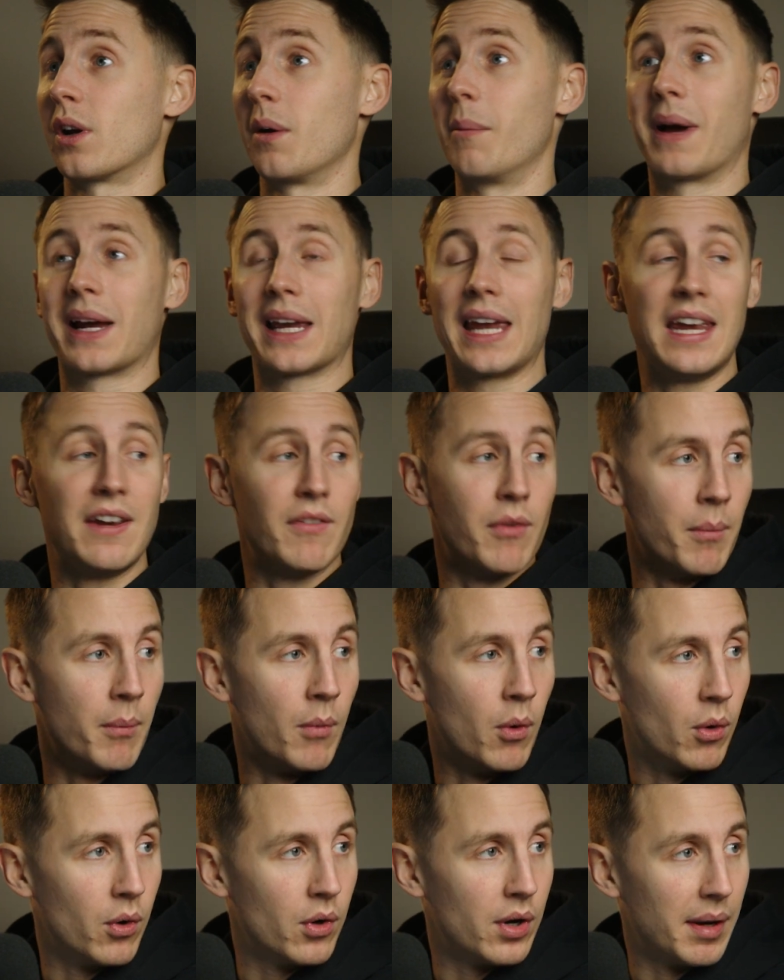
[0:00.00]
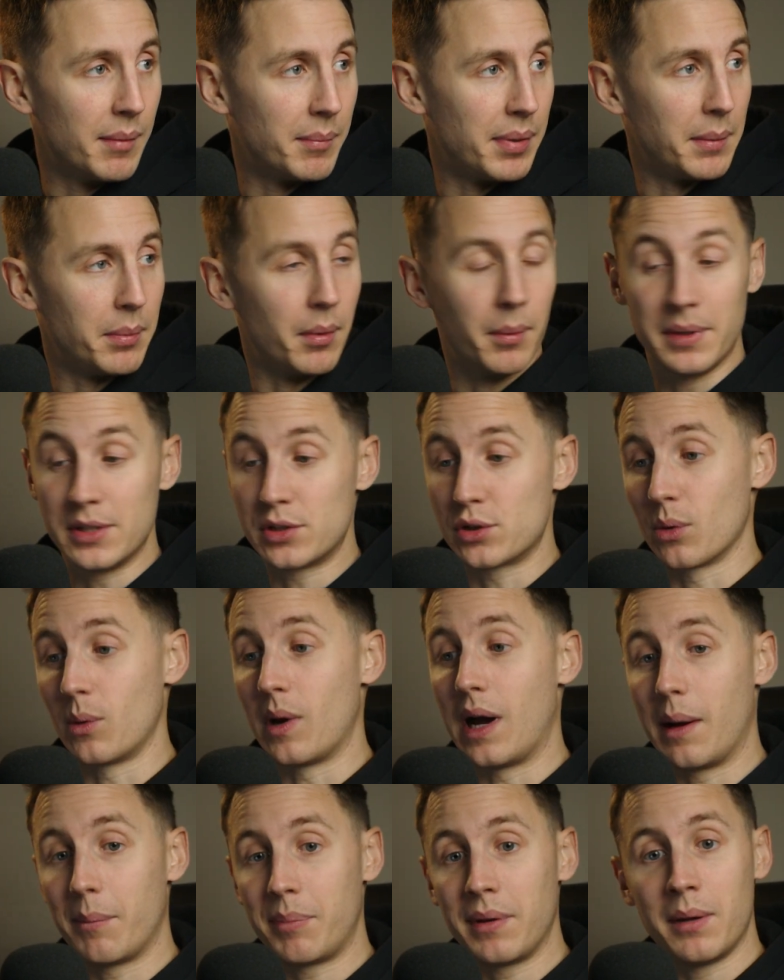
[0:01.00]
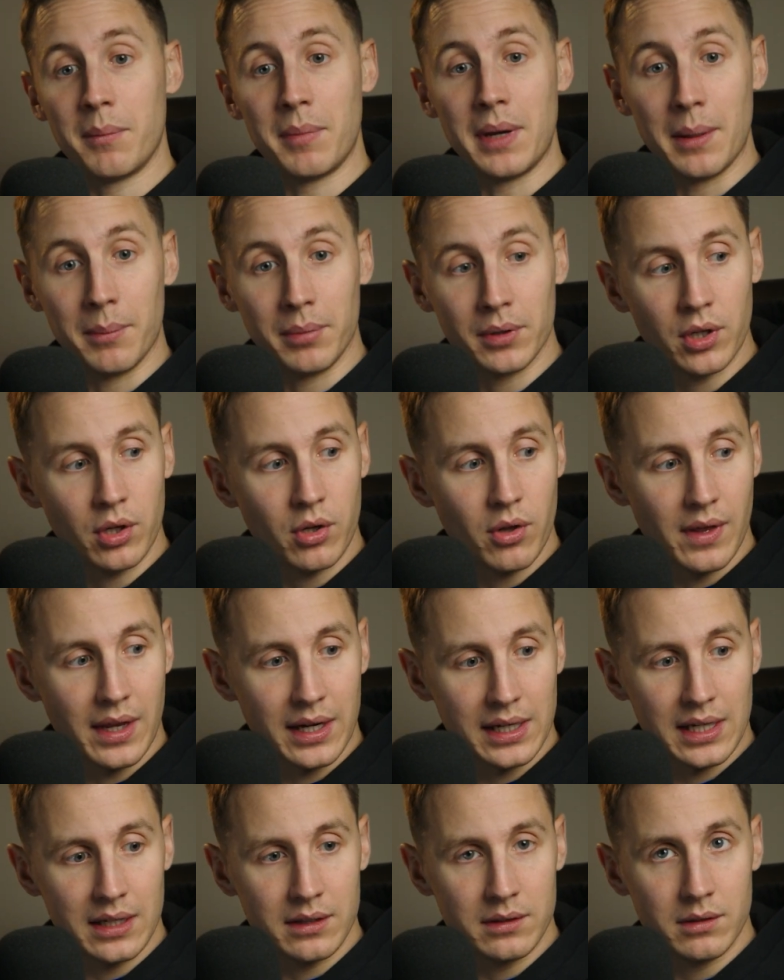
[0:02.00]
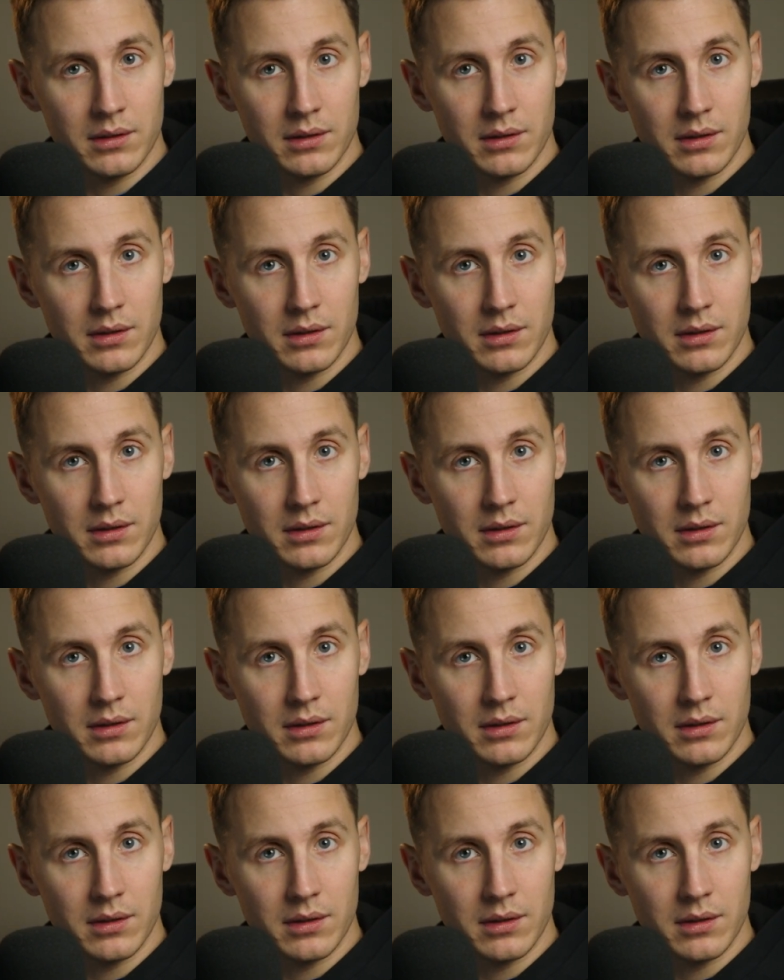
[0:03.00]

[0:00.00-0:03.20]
come back even more, and people will be so happy to be able to do that again?